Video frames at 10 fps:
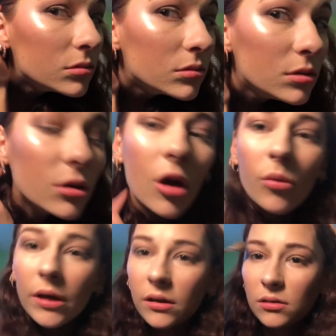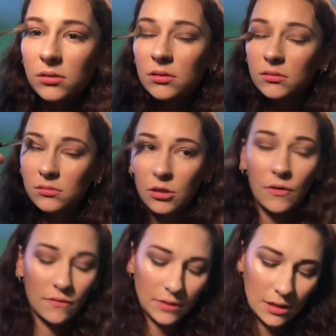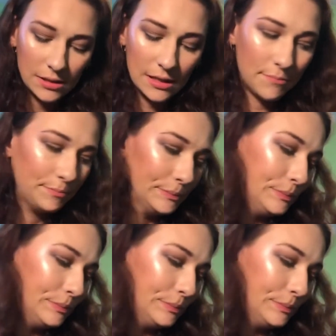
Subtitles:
when you go in, they're roughly the same.